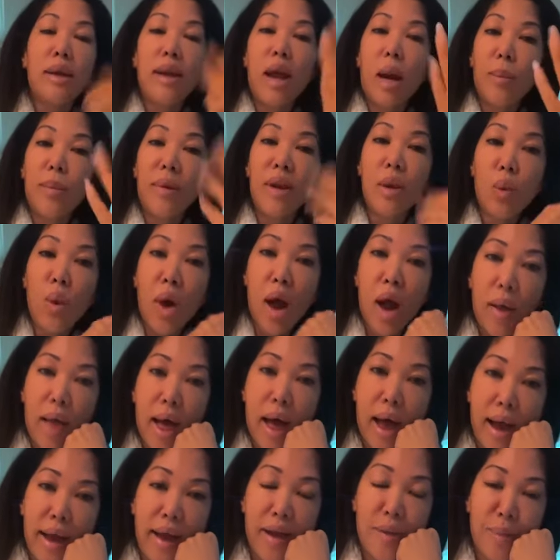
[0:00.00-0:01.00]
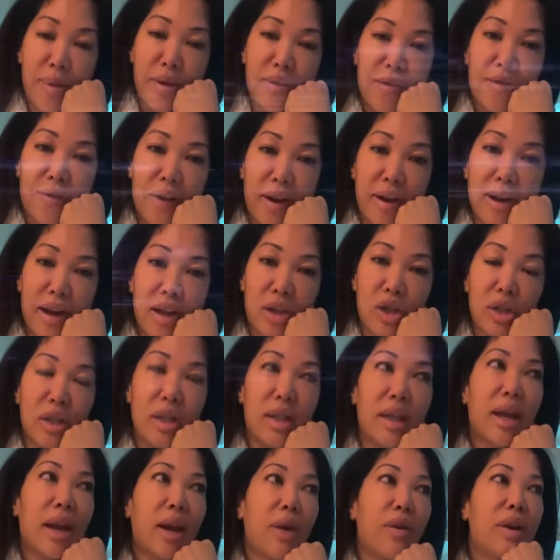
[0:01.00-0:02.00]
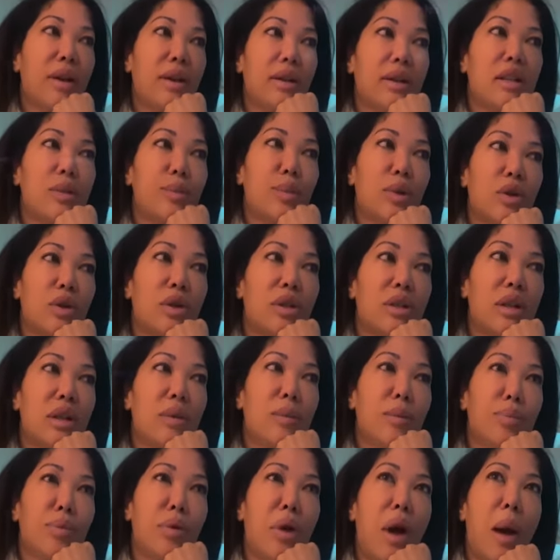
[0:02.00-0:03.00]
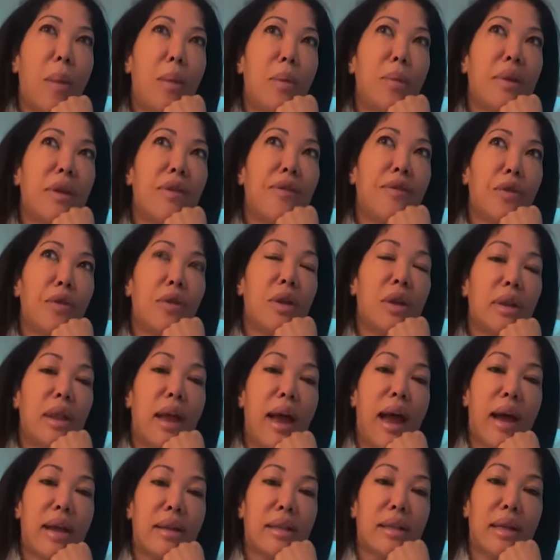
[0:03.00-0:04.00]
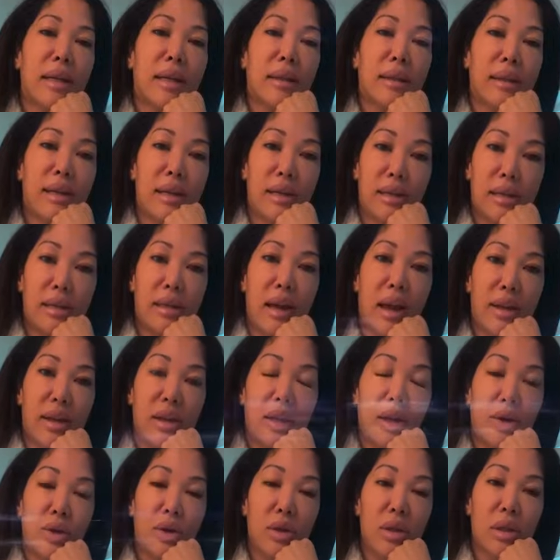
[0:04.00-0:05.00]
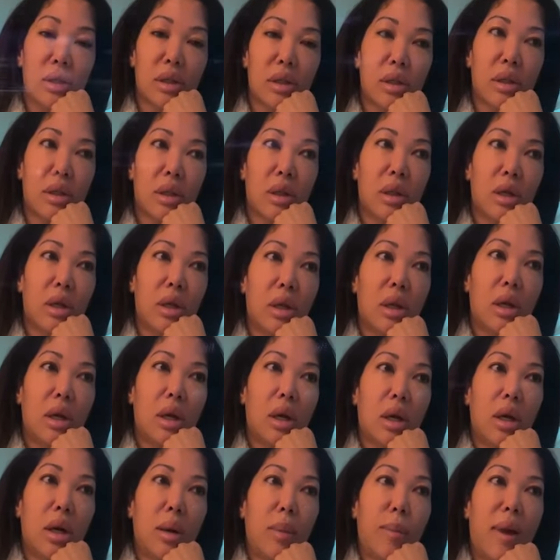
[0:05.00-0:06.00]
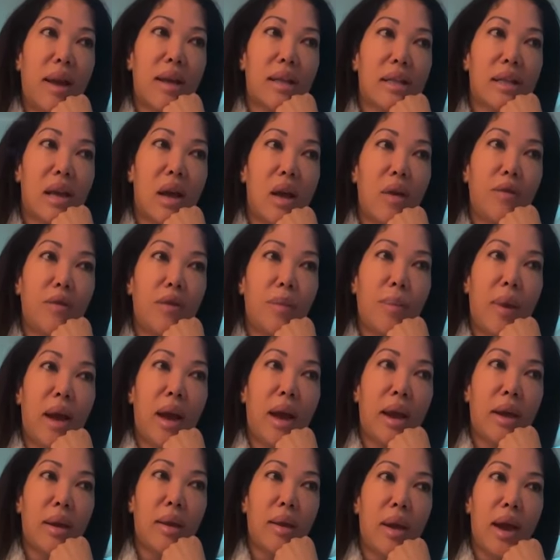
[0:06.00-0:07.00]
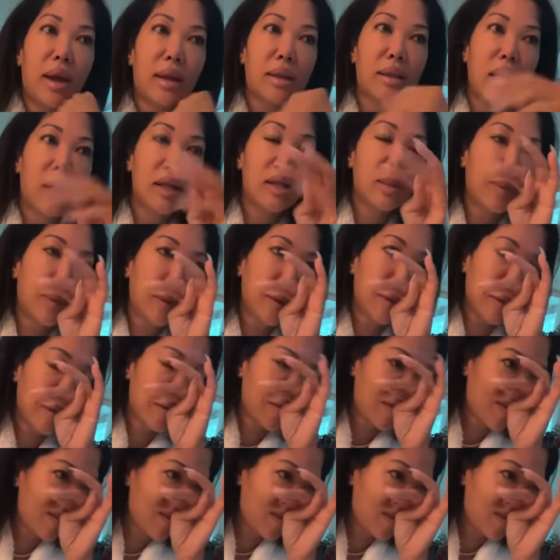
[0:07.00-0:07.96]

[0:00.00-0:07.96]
Now, meanwhile, I have been financially carrying this person probably for the last at least 10 years, myself and my ex husband.